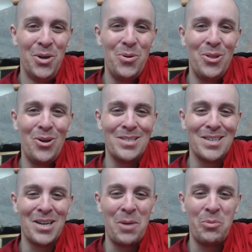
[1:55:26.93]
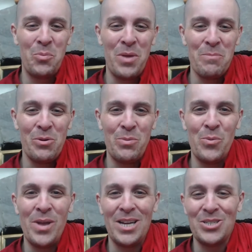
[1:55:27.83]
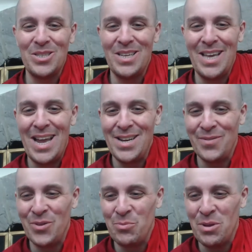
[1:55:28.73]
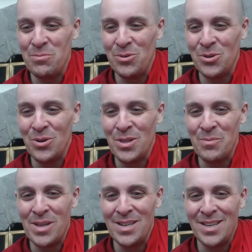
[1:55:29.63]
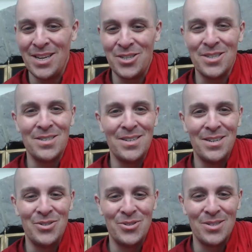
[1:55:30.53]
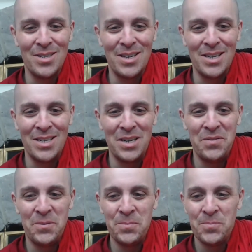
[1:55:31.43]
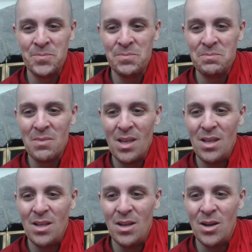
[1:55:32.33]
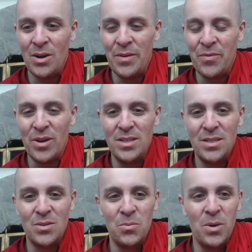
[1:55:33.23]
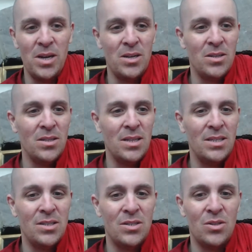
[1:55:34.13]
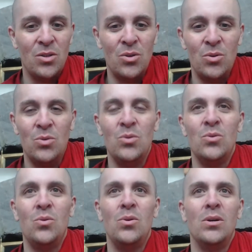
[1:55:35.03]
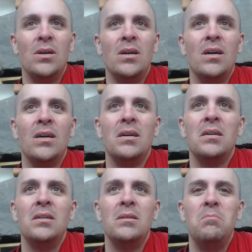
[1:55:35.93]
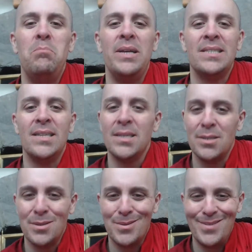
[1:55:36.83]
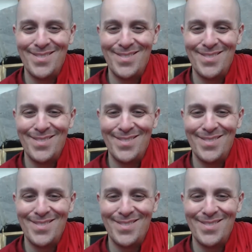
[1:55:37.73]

We lost a couple people, but we actually gained a few people during the meditation. Interestingly enough. All right, friends. Well, let's do business.